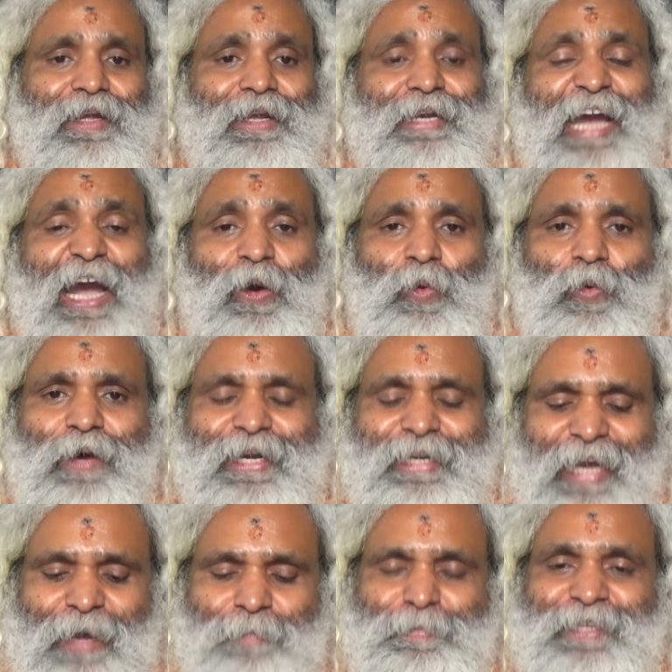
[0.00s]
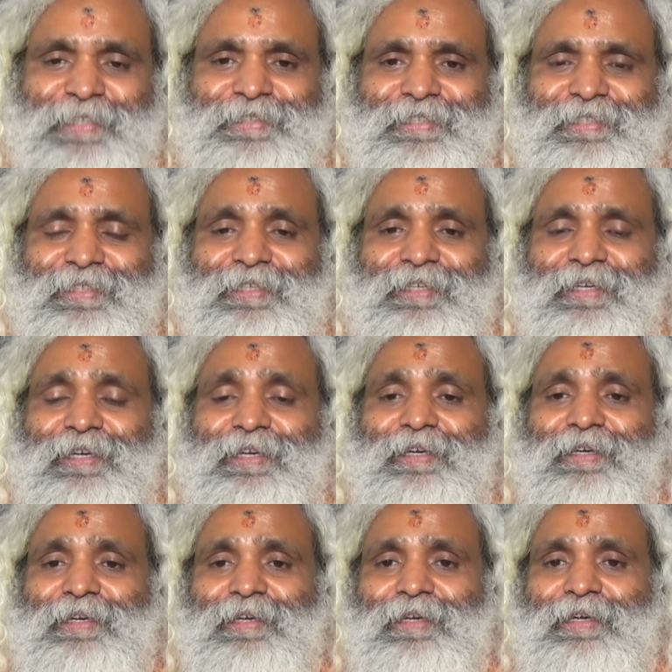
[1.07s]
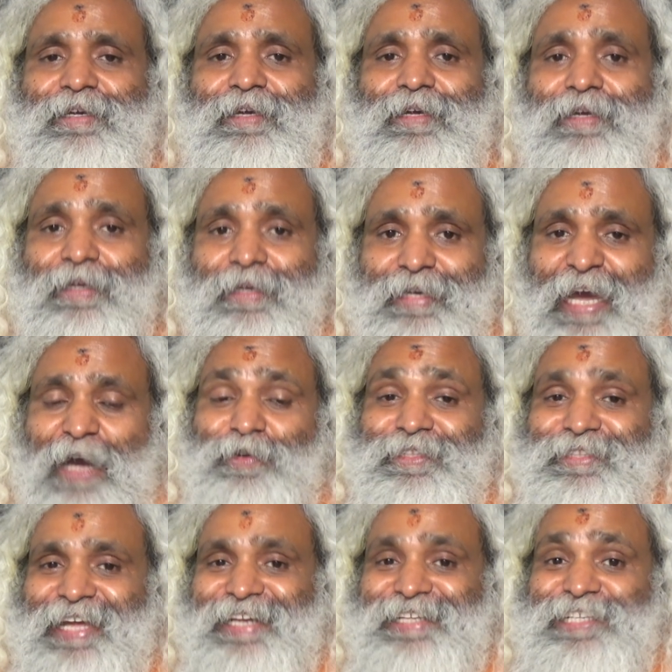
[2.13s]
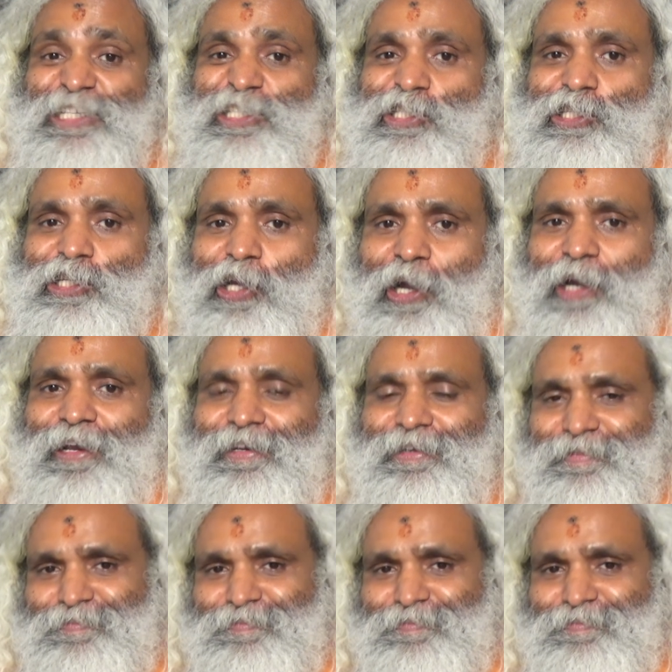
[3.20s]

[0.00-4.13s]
now what happens? Now there is a struggle.